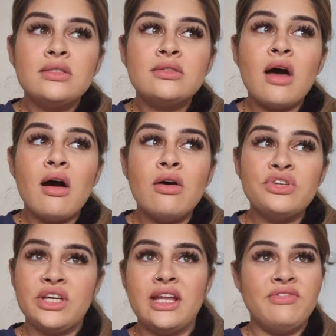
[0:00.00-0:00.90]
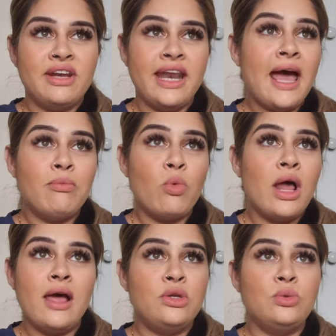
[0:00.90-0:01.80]
So she can even nap while
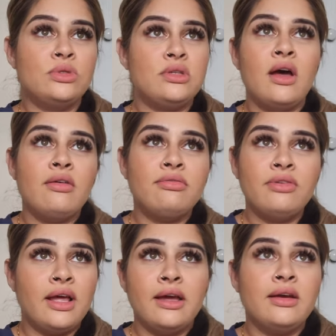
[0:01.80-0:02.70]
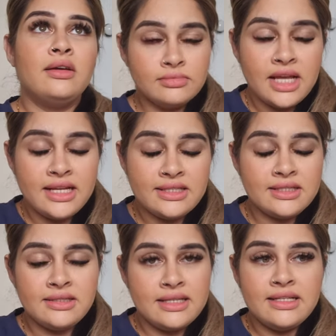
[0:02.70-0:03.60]
I do stuff. Like it's,
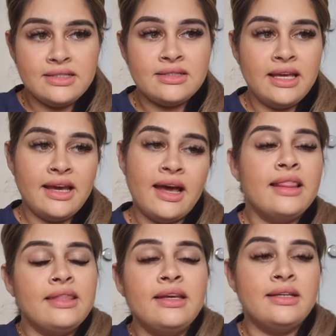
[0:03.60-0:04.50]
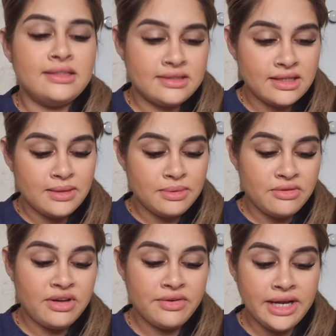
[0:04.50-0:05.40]
it's, yeah, I think it's gonna be
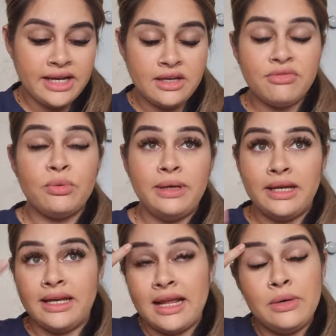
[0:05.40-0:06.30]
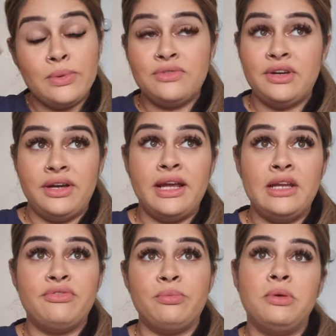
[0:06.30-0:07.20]
very handy for me again. It was very handy
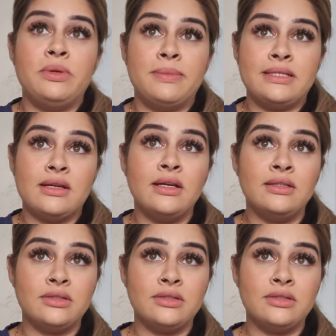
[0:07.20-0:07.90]
for me with my son.